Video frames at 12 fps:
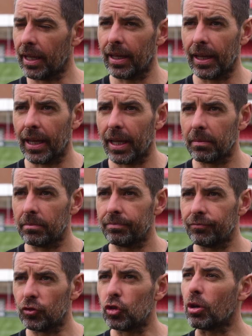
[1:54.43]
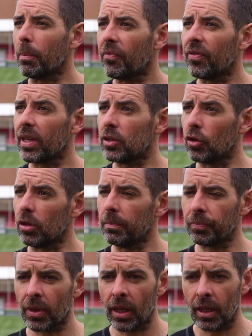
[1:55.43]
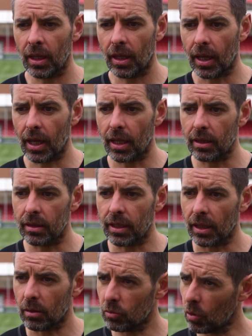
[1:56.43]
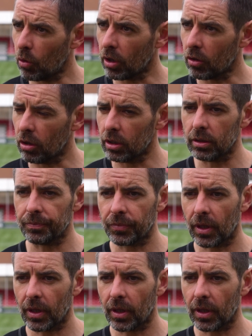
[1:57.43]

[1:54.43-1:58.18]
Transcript: and drip feed to them and get them to work on it,